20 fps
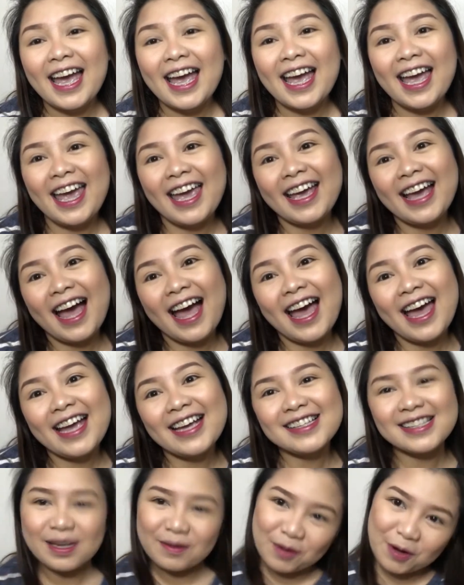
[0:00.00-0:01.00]
Hey
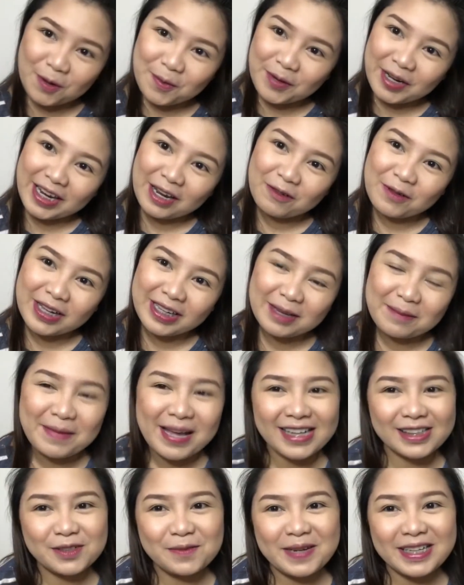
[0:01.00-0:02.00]
guys, I'm Aubrey and welcome
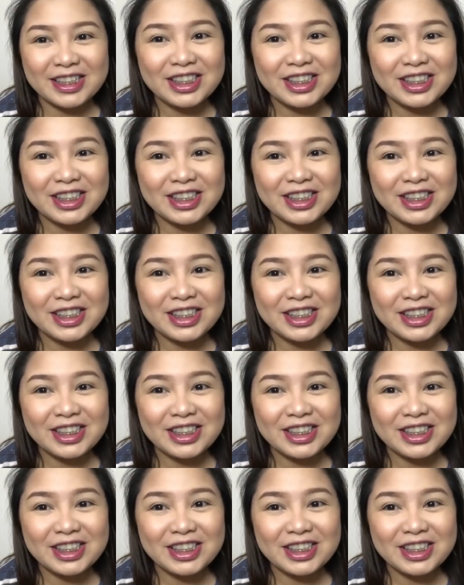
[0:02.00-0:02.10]
back to my